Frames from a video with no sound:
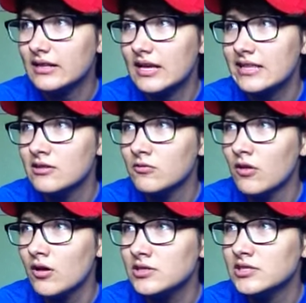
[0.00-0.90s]
in the
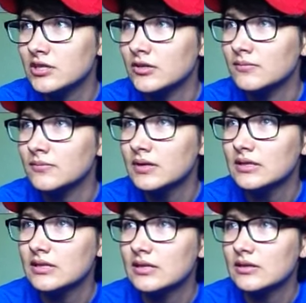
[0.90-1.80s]
long term,
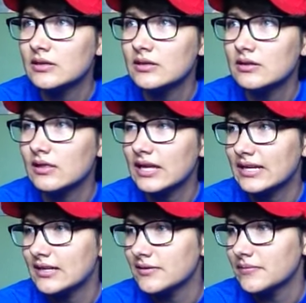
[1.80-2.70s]

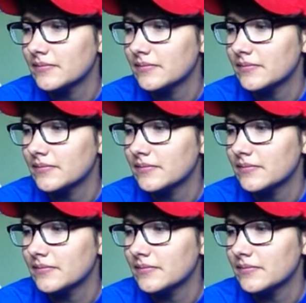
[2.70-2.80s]
like,